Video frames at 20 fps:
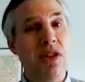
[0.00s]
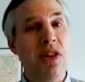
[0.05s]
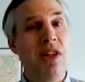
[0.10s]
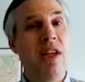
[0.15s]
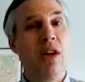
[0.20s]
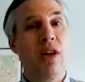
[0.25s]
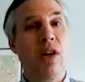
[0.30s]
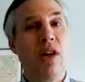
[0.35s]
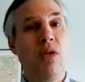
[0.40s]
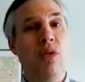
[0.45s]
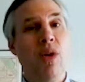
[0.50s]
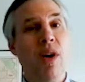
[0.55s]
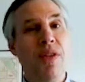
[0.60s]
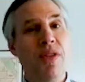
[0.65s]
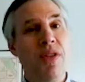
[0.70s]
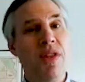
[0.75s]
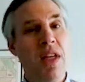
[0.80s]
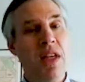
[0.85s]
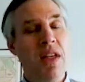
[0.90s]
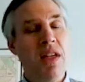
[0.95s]
to hearing what
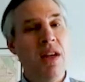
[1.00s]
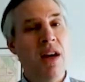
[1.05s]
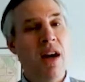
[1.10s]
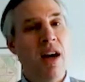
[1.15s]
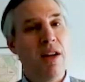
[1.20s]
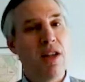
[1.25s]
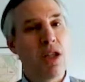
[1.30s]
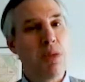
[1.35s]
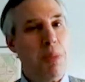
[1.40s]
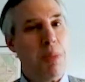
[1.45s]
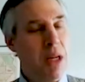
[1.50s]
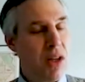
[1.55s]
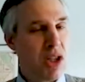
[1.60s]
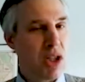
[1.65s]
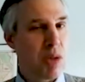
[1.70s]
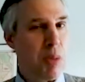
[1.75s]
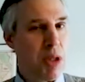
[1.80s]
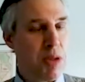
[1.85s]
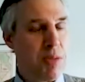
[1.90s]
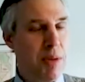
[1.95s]
the
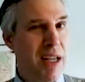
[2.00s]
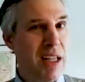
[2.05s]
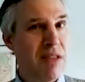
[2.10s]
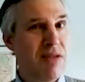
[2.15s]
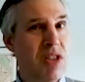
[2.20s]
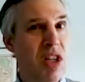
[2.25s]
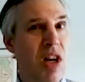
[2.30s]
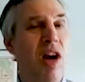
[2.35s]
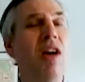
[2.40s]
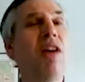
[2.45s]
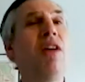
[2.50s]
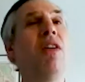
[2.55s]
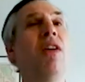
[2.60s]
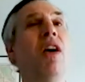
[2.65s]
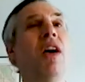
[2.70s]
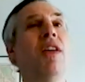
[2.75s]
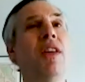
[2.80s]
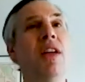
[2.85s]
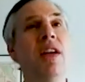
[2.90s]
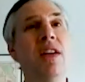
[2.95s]
speakers' perspectives are
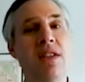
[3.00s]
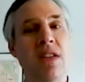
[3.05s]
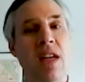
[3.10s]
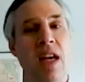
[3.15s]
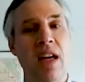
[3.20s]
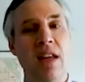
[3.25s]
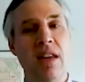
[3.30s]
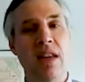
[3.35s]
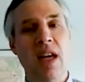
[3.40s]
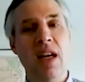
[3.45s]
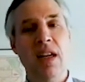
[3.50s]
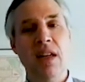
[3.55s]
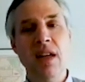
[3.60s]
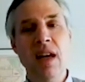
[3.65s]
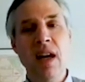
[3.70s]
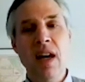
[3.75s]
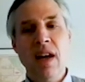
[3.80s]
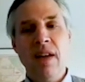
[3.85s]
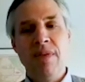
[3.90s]
on this, and then